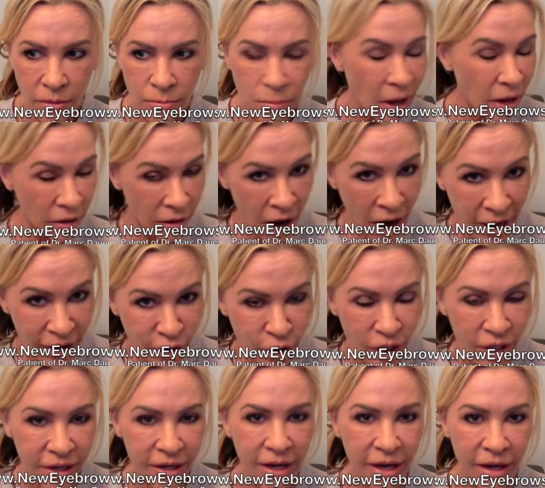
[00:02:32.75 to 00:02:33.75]
better I
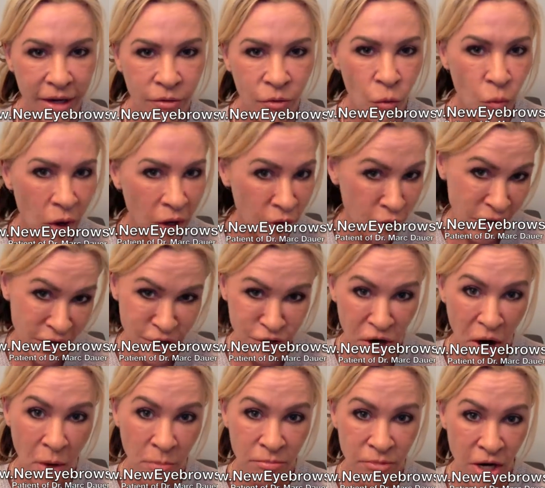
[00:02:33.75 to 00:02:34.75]
look and what a great
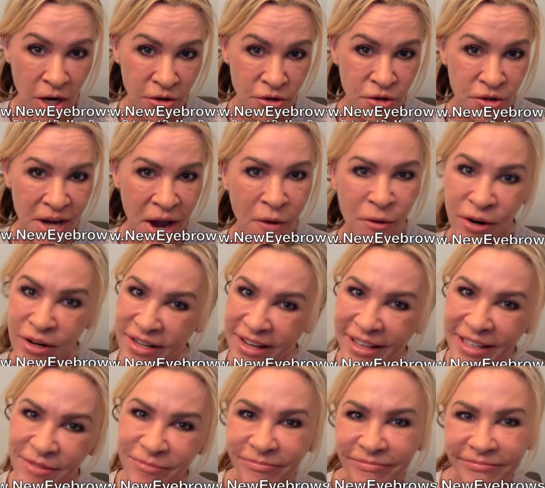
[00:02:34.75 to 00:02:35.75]
job Dr. Dauer did.